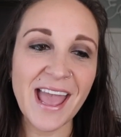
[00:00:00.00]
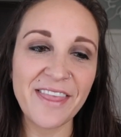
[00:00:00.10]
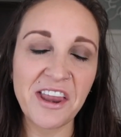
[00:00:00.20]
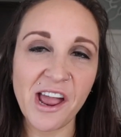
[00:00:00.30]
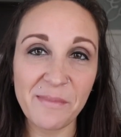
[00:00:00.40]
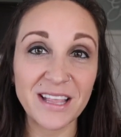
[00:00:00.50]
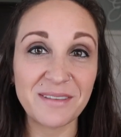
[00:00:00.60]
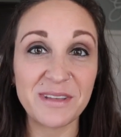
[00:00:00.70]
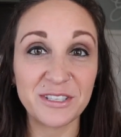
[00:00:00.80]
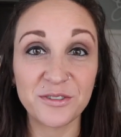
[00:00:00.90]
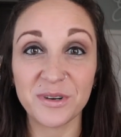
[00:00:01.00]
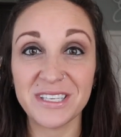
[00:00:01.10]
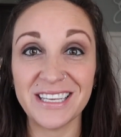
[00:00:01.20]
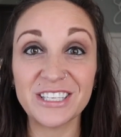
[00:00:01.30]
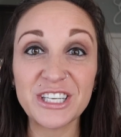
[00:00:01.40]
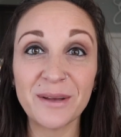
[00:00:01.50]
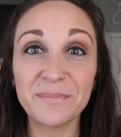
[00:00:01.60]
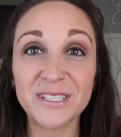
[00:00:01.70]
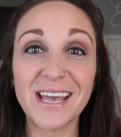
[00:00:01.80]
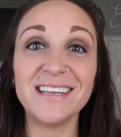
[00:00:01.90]
And then I make them into tortilla
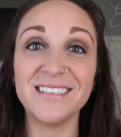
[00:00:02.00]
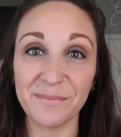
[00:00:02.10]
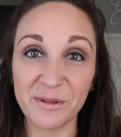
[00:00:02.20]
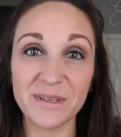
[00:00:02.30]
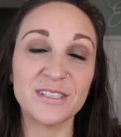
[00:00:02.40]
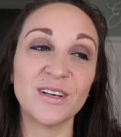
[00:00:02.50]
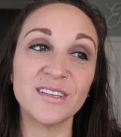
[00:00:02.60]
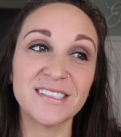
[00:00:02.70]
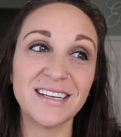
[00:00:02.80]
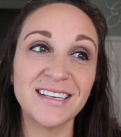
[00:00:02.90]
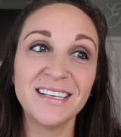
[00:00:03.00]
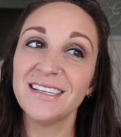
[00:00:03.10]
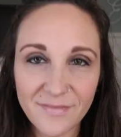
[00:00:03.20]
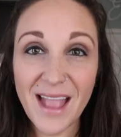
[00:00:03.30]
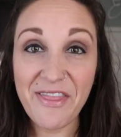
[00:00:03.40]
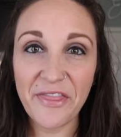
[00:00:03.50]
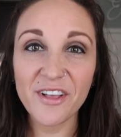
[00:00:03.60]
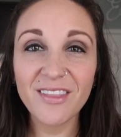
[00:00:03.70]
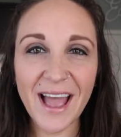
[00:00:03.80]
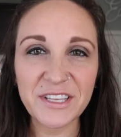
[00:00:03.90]
chips and dip them in salsa. And then
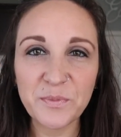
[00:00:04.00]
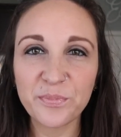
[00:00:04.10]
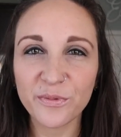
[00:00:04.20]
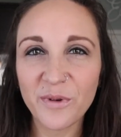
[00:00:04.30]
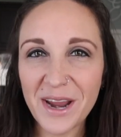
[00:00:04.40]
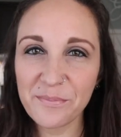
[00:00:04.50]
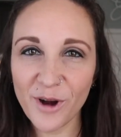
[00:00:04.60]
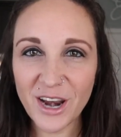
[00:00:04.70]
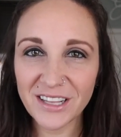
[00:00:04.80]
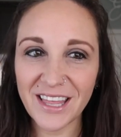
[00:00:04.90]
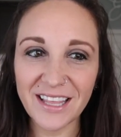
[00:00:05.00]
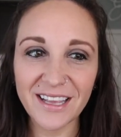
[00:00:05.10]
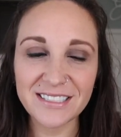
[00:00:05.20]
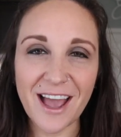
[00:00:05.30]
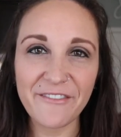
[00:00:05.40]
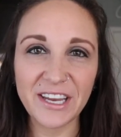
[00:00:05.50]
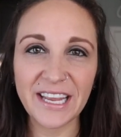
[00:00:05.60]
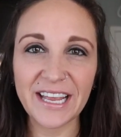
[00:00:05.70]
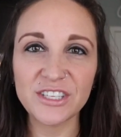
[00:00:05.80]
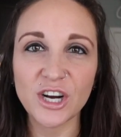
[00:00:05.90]
the last bread product that I like to have on
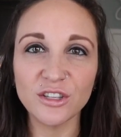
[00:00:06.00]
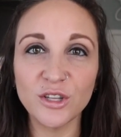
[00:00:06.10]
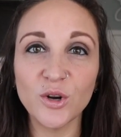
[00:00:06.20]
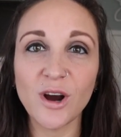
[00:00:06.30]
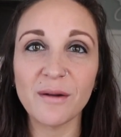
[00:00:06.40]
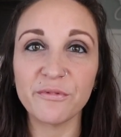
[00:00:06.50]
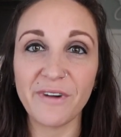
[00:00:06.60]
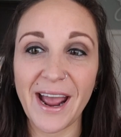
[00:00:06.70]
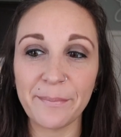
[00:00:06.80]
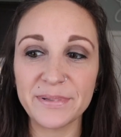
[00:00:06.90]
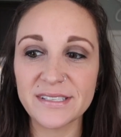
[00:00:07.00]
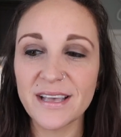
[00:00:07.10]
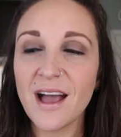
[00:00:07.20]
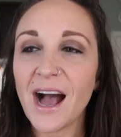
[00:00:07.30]
hand are low carb wraps.